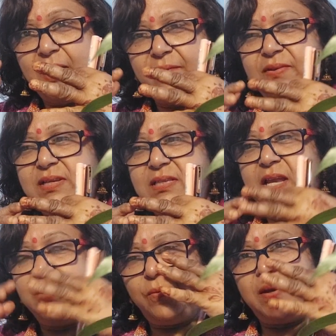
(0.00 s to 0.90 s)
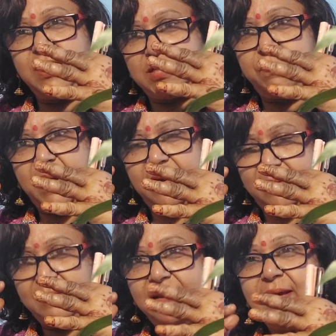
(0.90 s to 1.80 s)
which is the nucleus part,
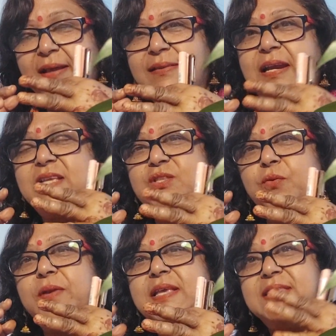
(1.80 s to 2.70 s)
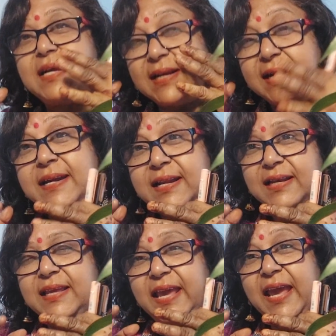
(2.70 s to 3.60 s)
that is known as the
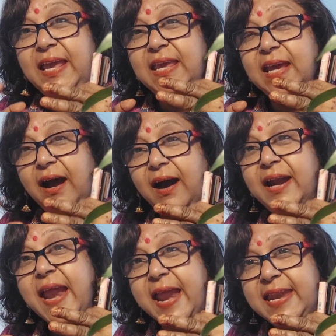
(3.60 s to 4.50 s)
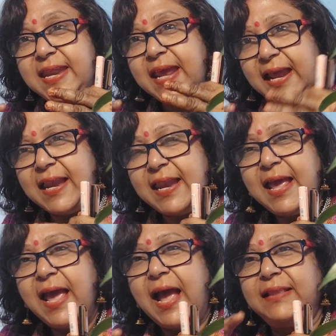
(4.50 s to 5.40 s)
kernel, KERNEL,
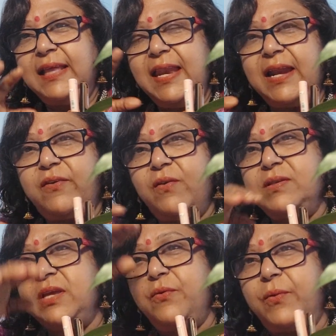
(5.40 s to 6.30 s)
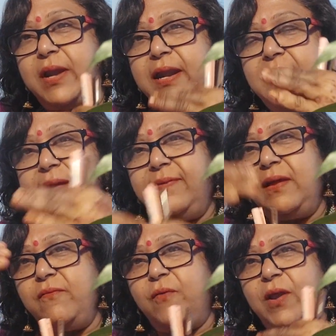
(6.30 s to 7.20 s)
and the electrons are rotating in
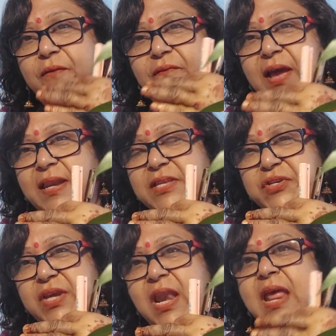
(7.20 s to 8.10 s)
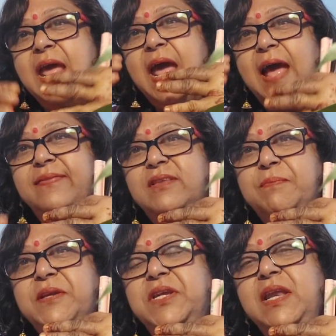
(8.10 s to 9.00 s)
the valence shell, and
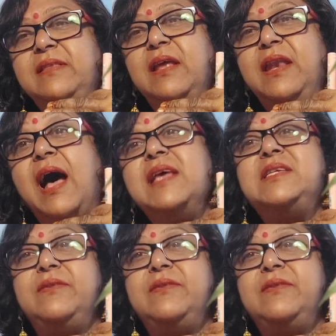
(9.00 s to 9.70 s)
especially the last